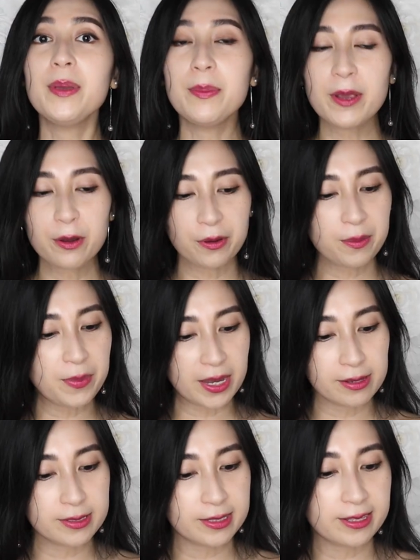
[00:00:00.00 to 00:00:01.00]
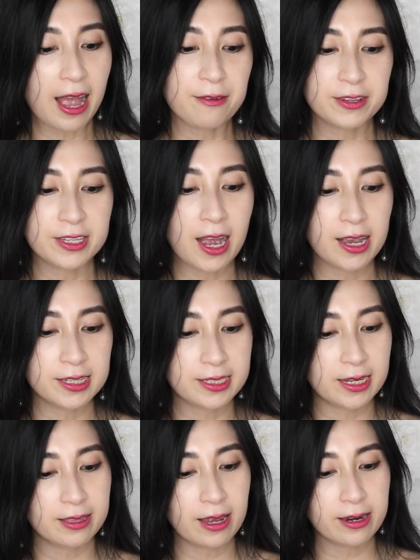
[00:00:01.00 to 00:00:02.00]
BB cream because it's
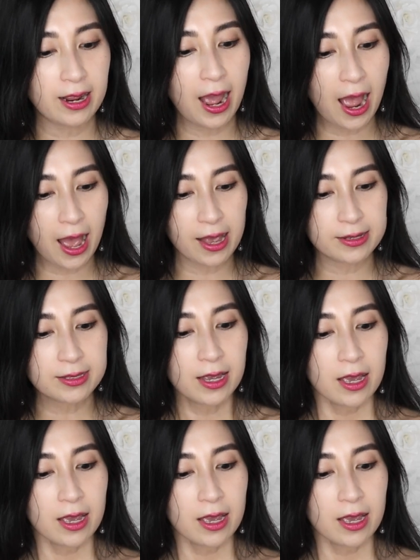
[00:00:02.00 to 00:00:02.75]
advertising that it has